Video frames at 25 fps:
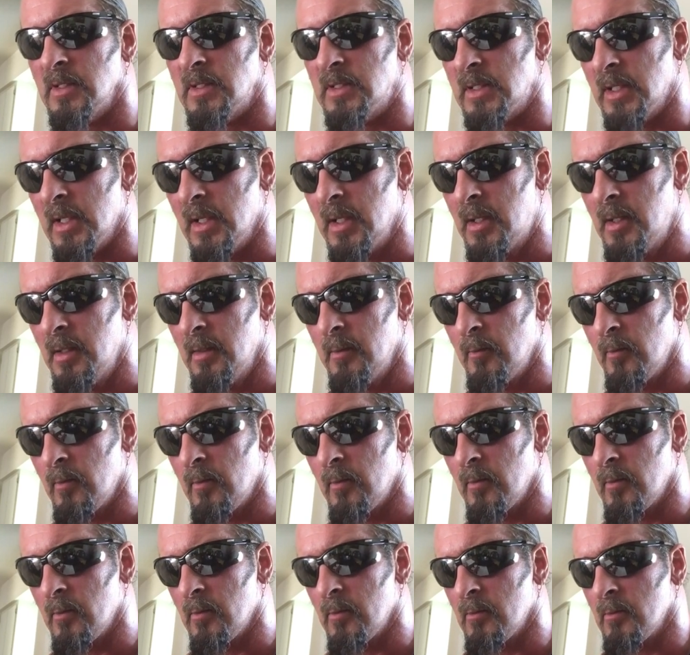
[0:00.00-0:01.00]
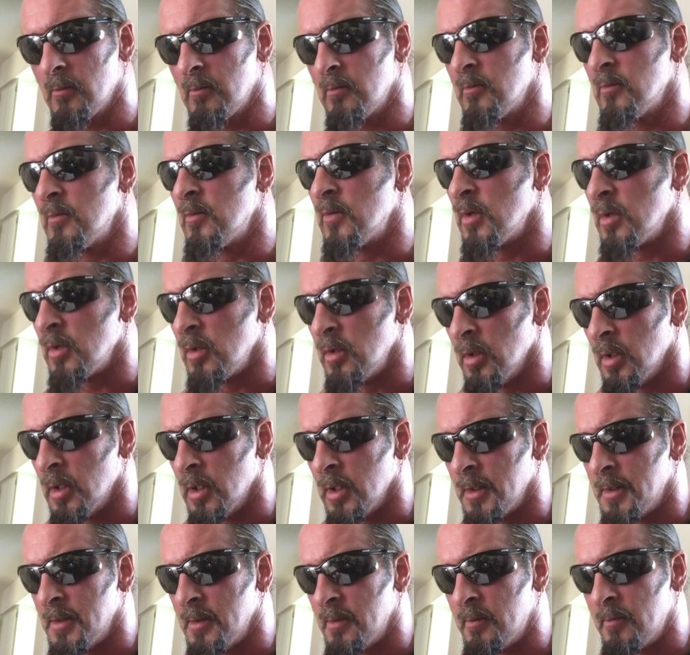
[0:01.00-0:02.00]
dig? Good.
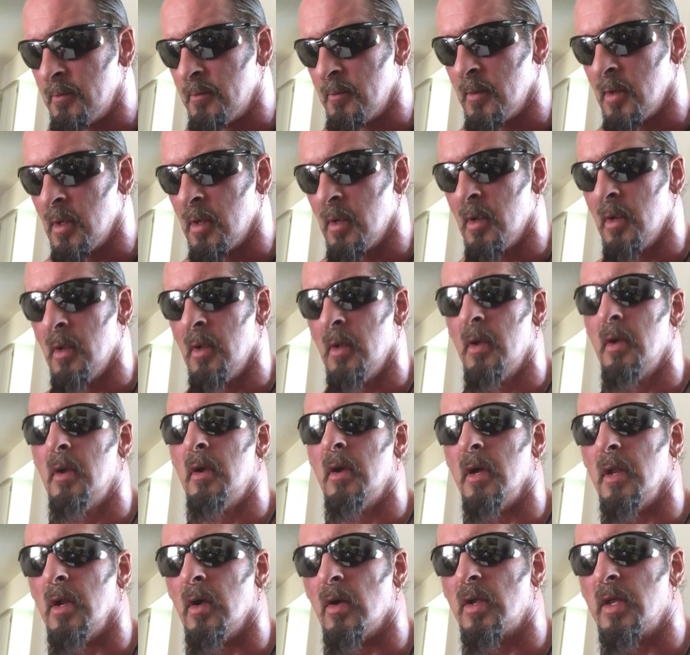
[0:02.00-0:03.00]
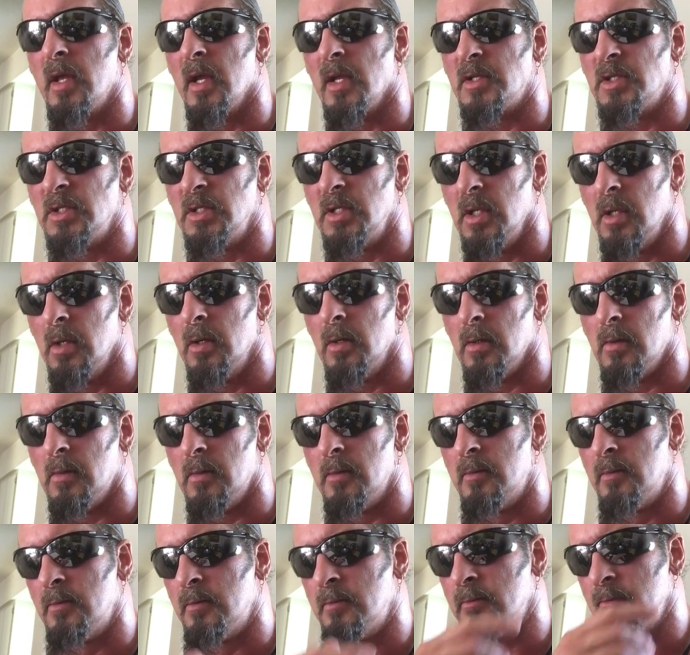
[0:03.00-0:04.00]
And I'll catch you
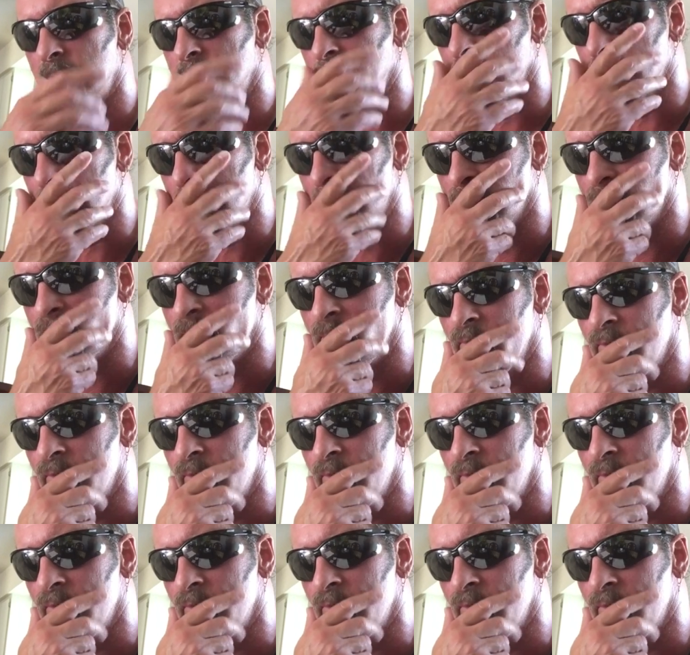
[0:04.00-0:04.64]
hmm.